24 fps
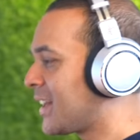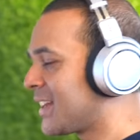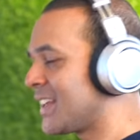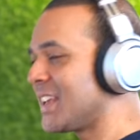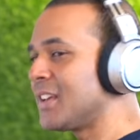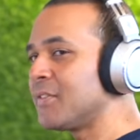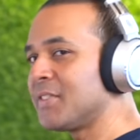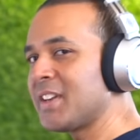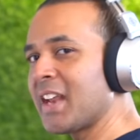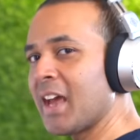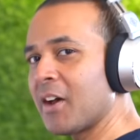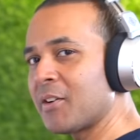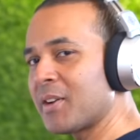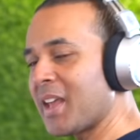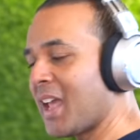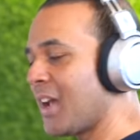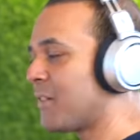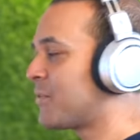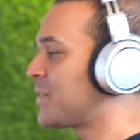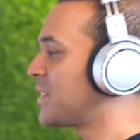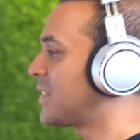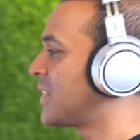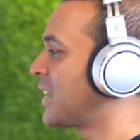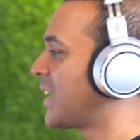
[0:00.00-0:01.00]
It evened out
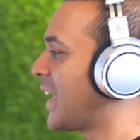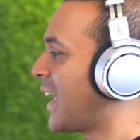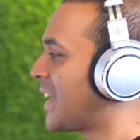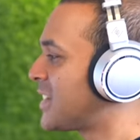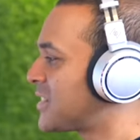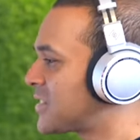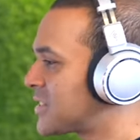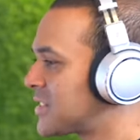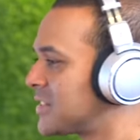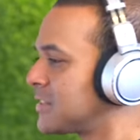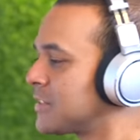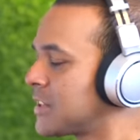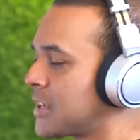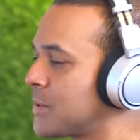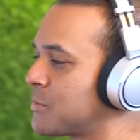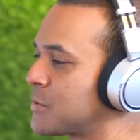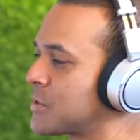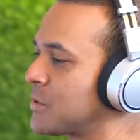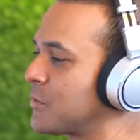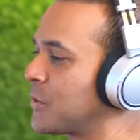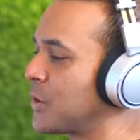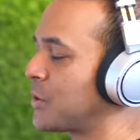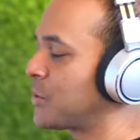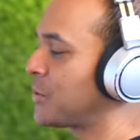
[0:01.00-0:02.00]
everything and still keeps
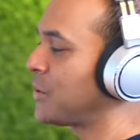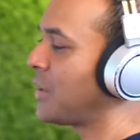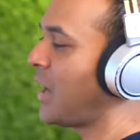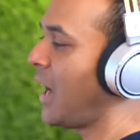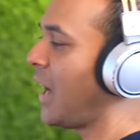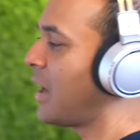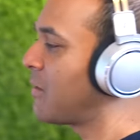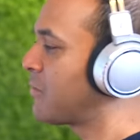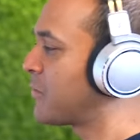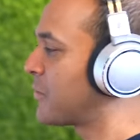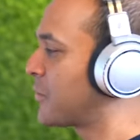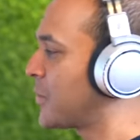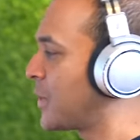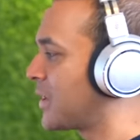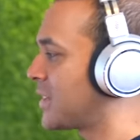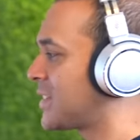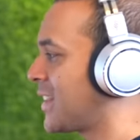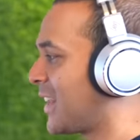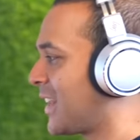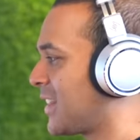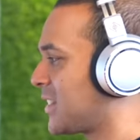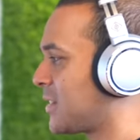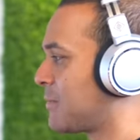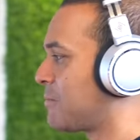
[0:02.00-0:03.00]
the vocal up
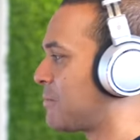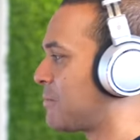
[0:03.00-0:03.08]
front in the